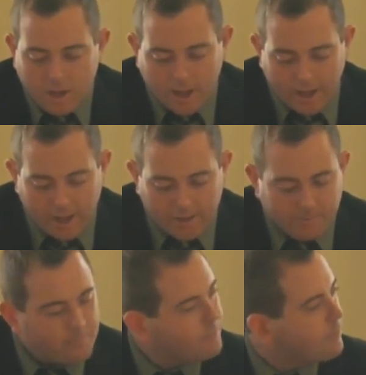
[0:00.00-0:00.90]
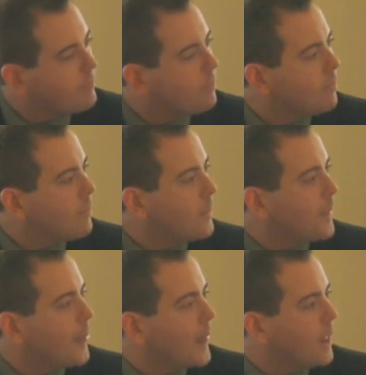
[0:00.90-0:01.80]
So it's going to come in more around that
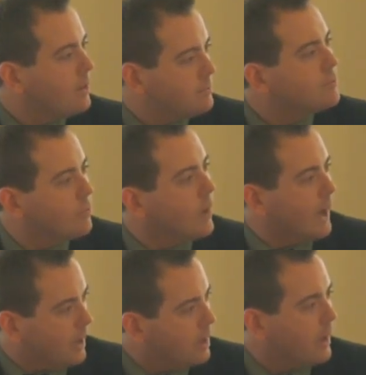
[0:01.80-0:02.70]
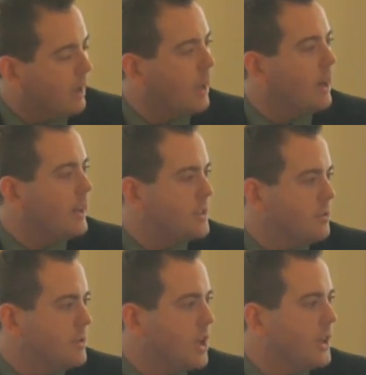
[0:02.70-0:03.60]
110 number. Right, and a lot of it's
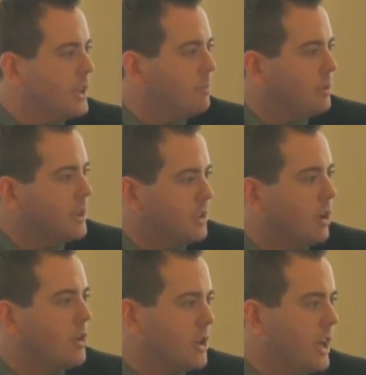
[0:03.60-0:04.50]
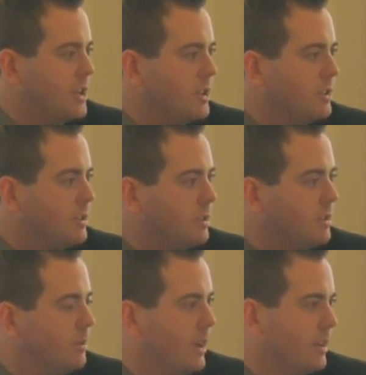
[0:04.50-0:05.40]
the result of the police negotiations.
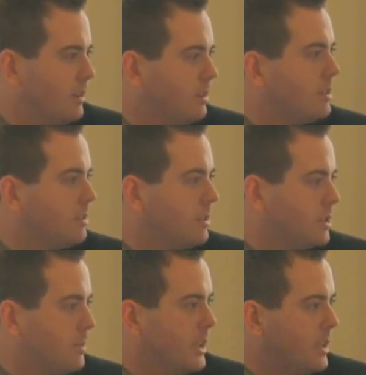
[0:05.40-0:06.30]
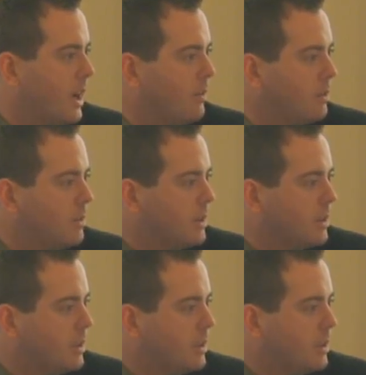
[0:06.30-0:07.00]
Do you want to speak to that real quick?